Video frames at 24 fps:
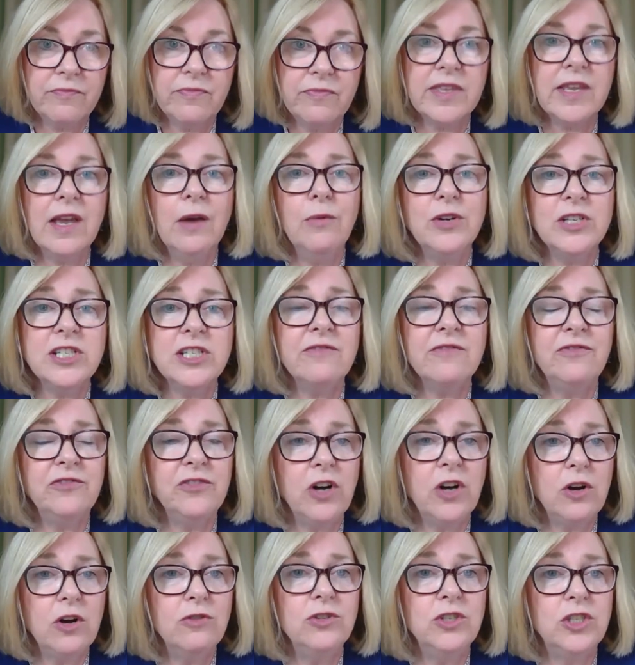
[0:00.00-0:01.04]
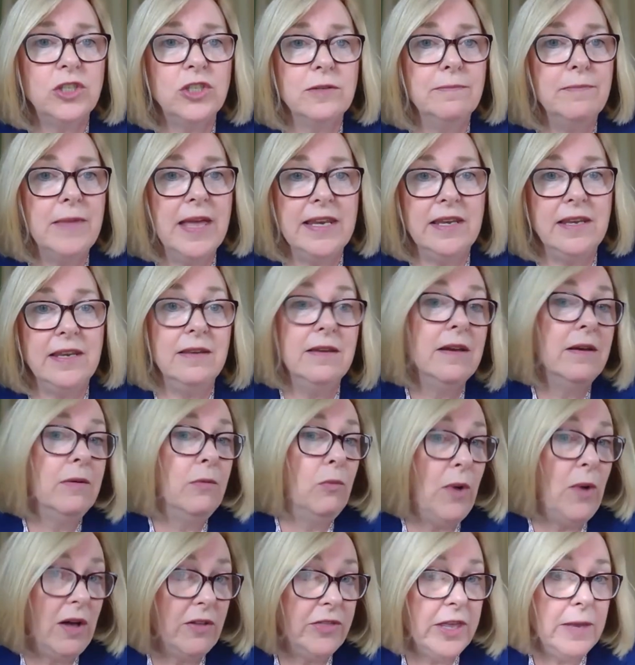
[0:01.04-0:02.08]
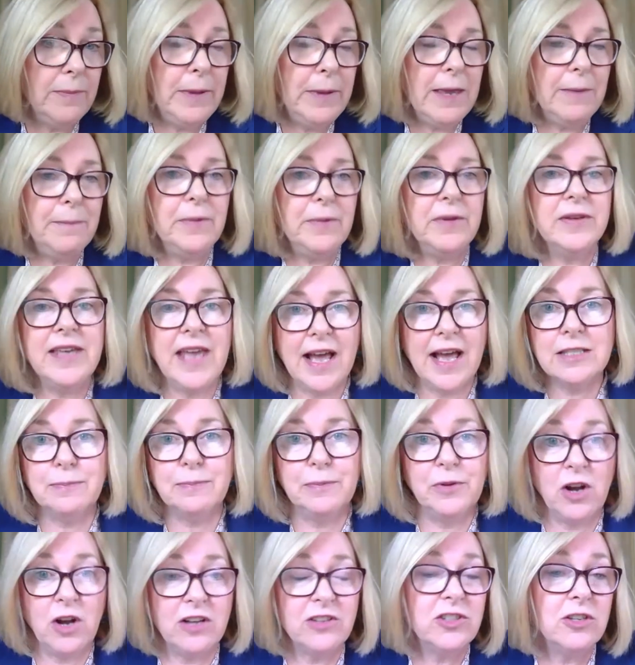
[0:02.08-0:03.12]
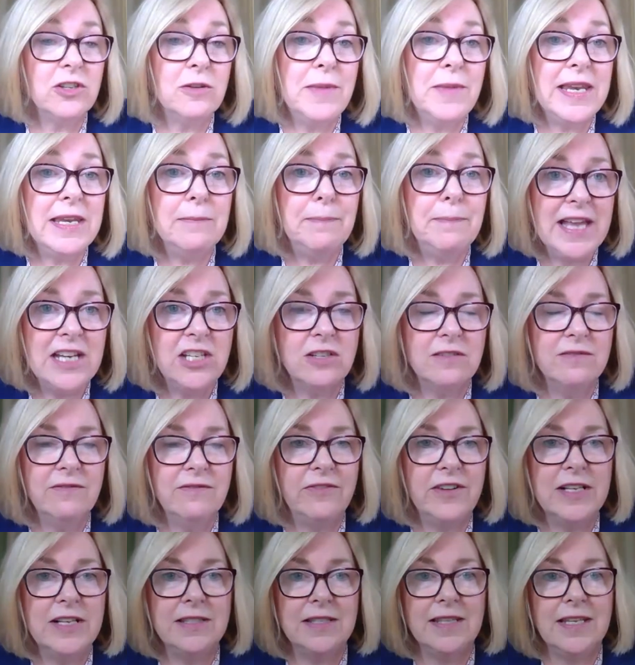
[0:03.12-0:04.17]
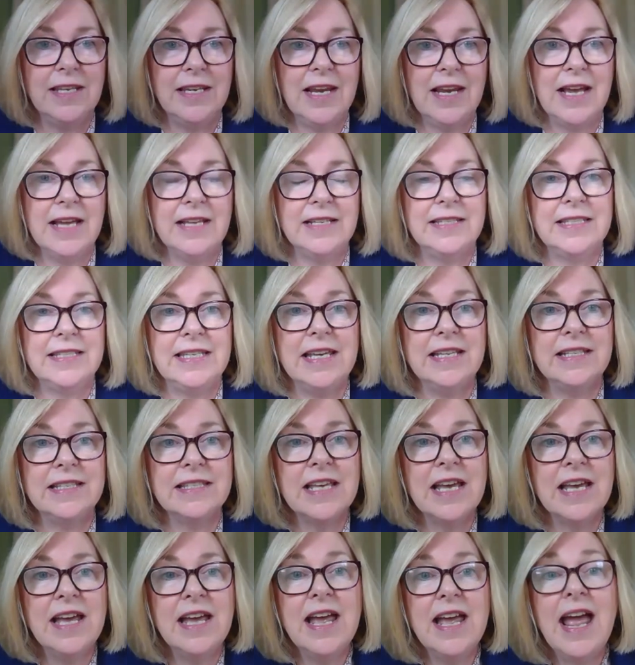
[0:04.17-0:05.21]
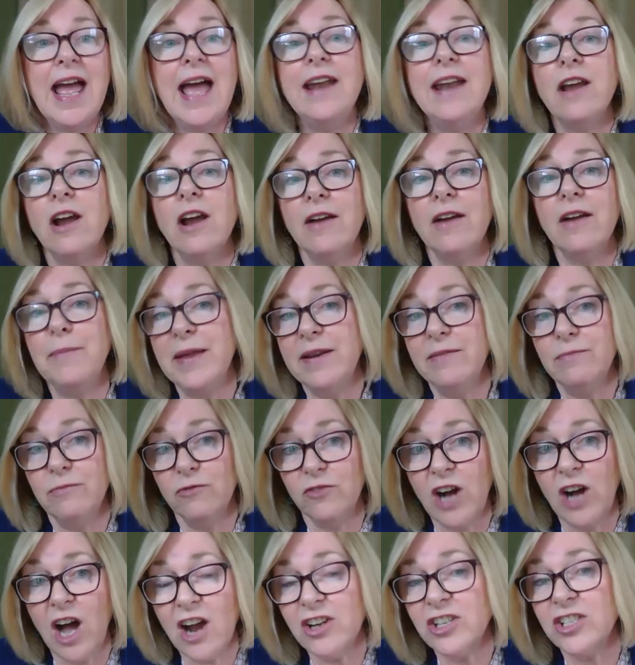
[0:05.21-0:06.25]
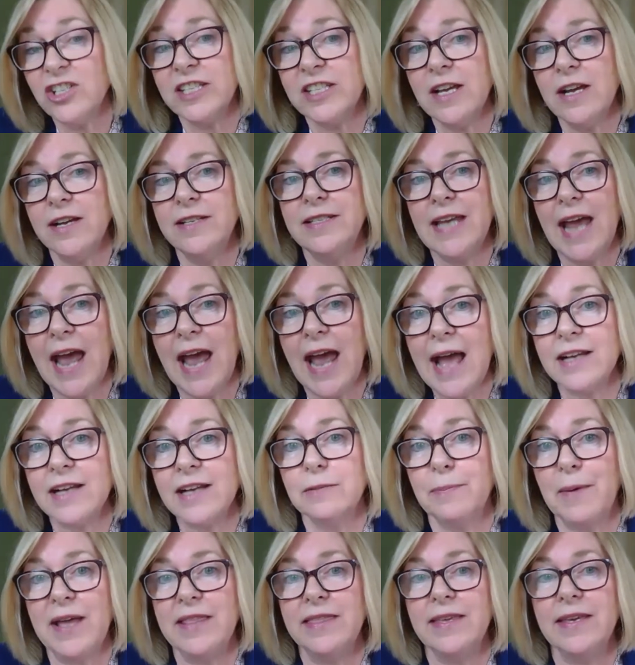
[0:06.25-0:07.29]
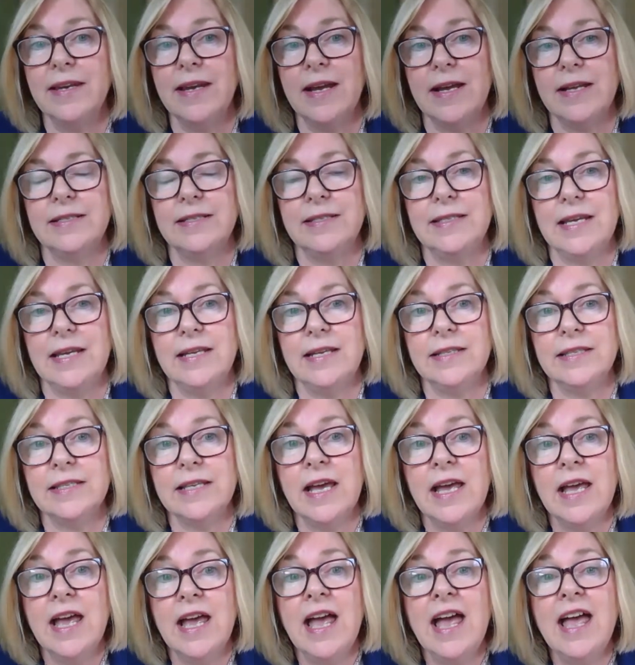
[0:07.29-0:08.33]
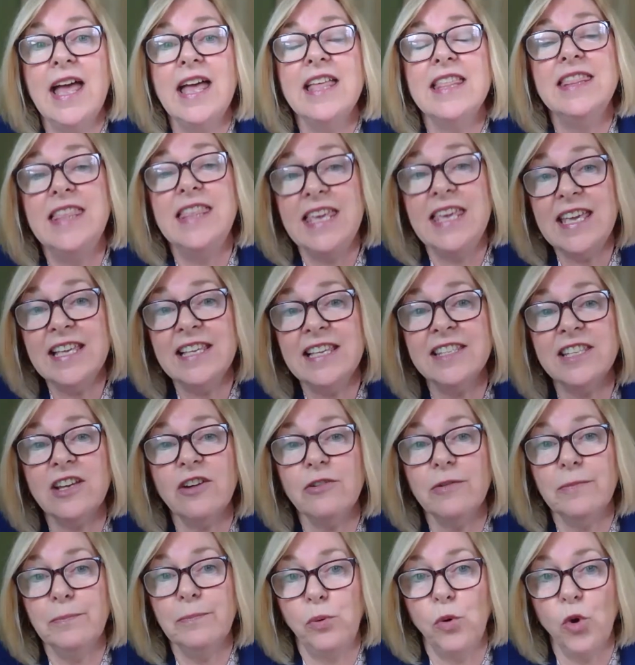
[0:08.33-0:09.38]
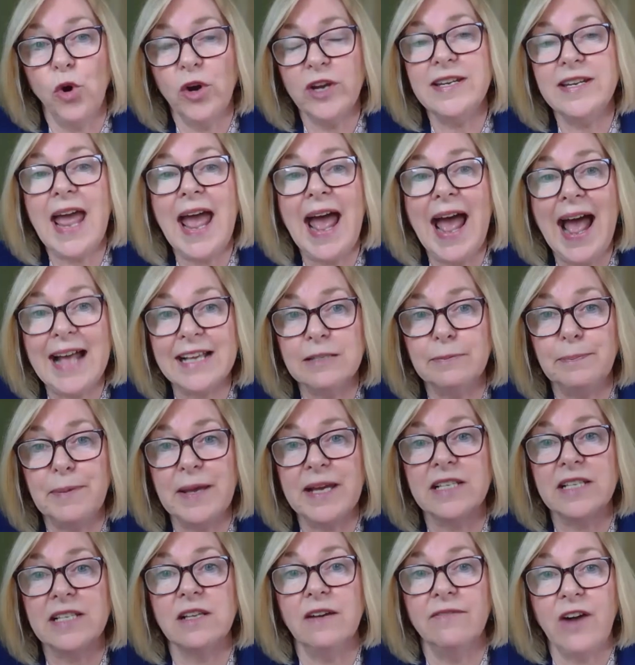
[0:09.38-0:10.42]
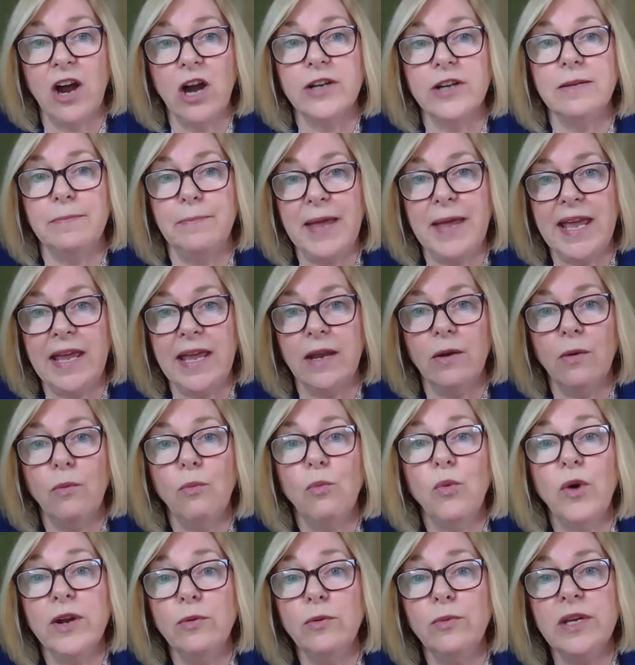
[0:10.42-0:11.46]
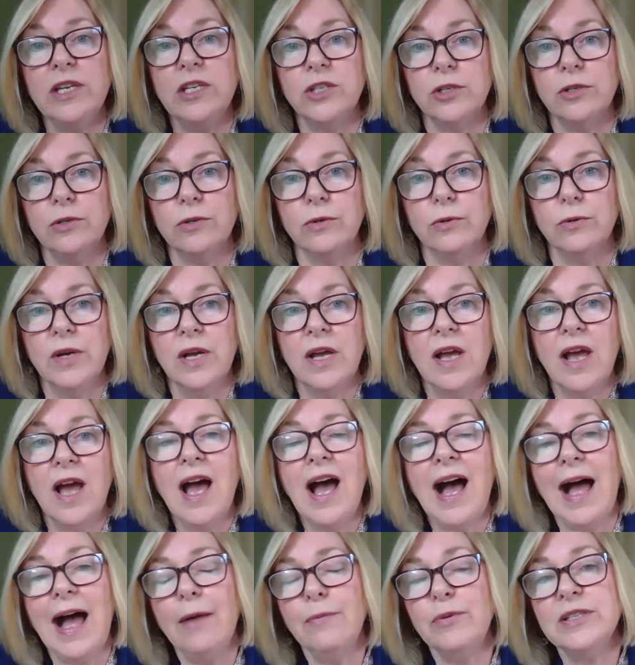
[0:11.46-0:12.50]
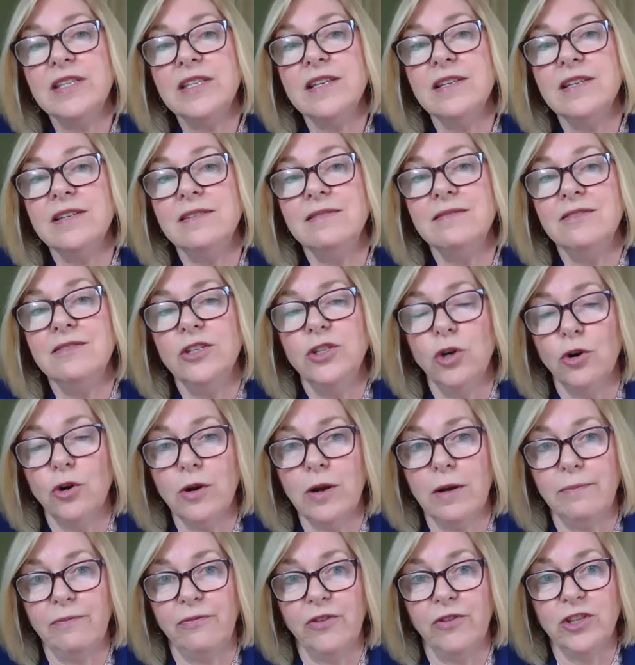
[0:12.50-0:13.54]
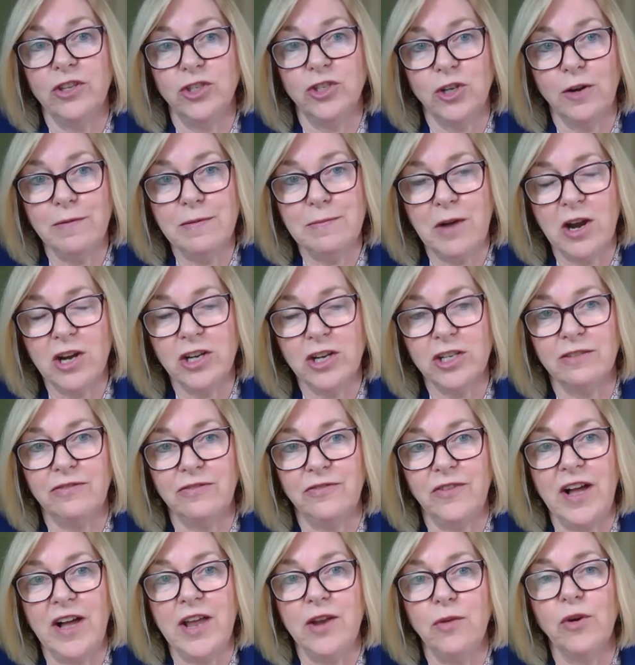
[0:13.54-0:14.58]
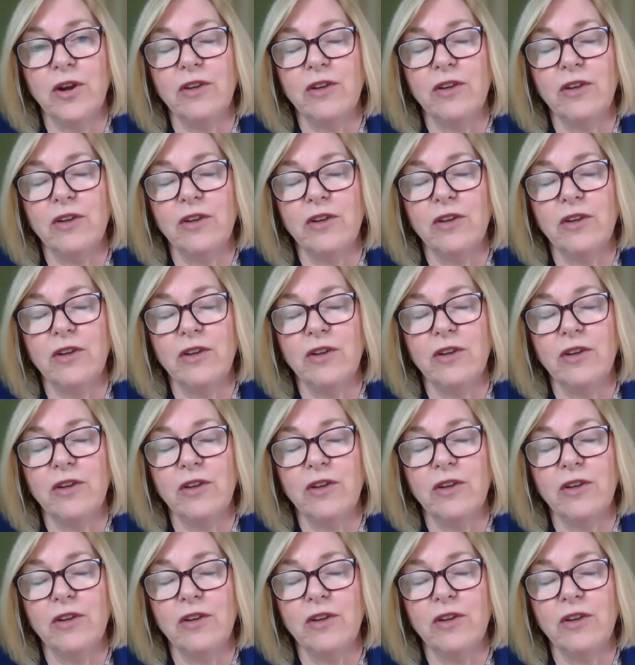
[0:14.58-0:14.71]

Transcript: which have flowed to many wealthy people, yes, but also many pension funds in the United States, and have been largely untaxed by the United States, these are important aspects of our debate. What do we do? I was in Europe for the German Marshall Fund where a